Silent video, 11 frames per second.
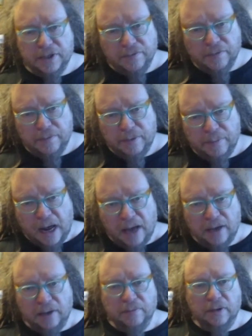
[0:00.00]
from the
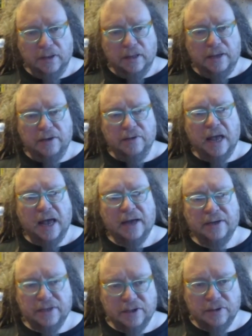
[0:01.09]
bottom. Like, you can't
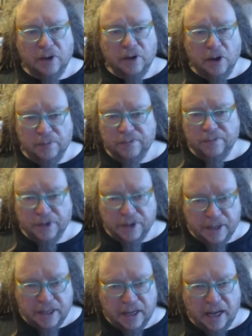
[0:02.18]
just hope for a
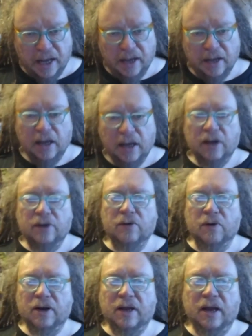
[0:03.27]
good king,
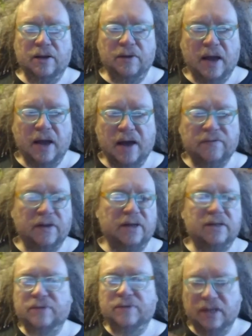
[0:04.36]
nor can you have like
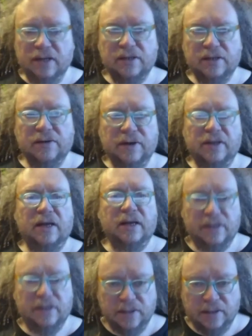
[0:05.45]
some citizenry
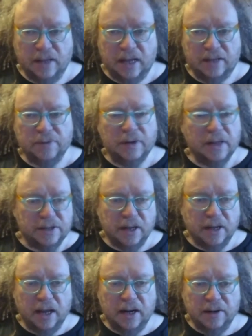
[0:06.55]
that's well
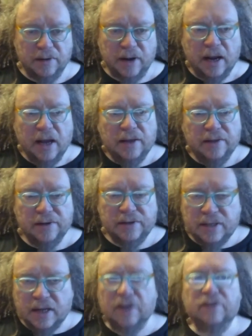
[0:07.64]
educated and great. There's
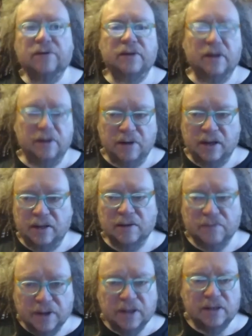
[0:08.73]
this other thing you need that
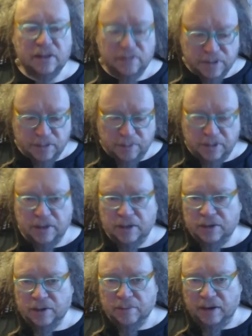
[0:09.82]
really seems to be the
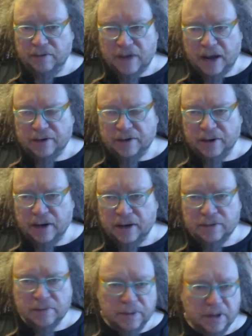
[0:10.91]
determining factor, and
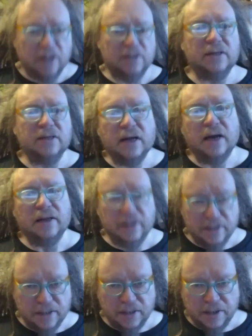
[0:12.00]
it's what we call societal
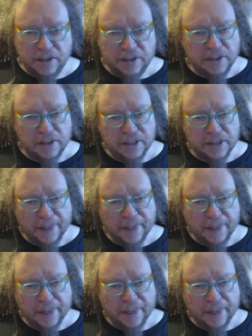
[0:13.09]
institutions.